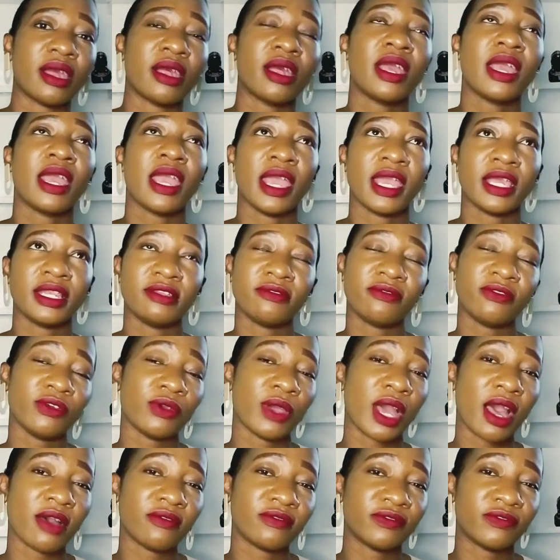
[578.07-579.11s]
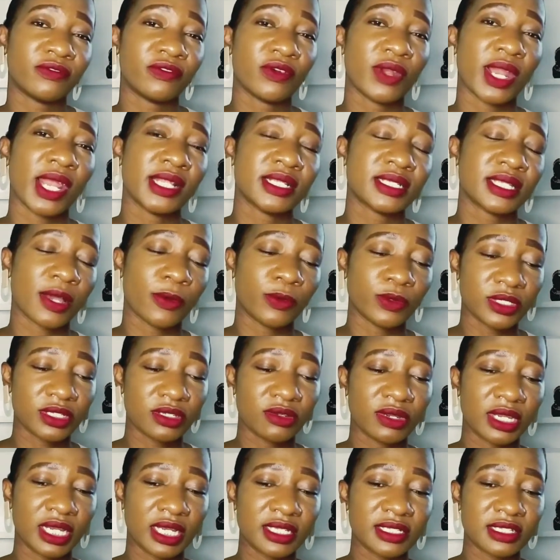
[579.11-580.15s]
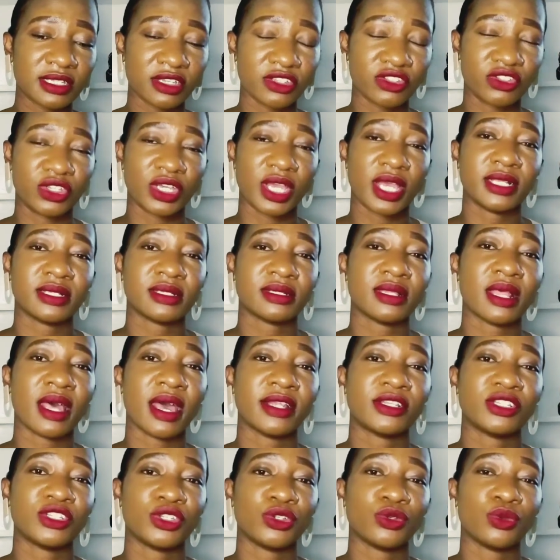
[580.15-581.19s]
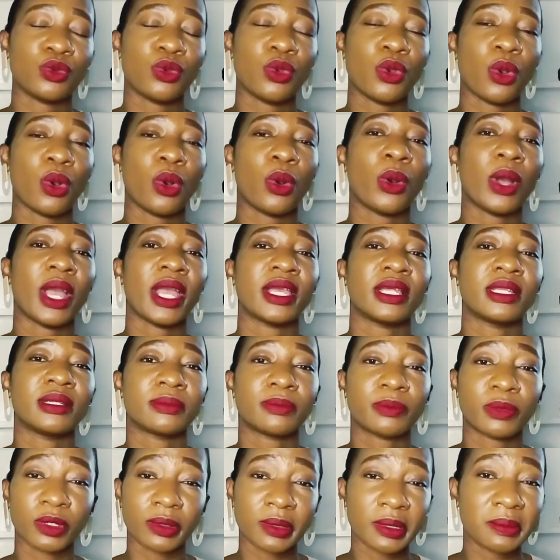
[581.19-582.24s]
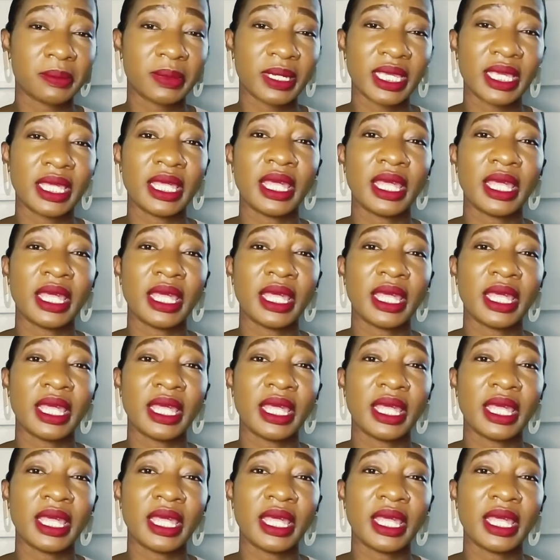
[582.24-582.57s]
and if you have friends i would really suggest that you go and probably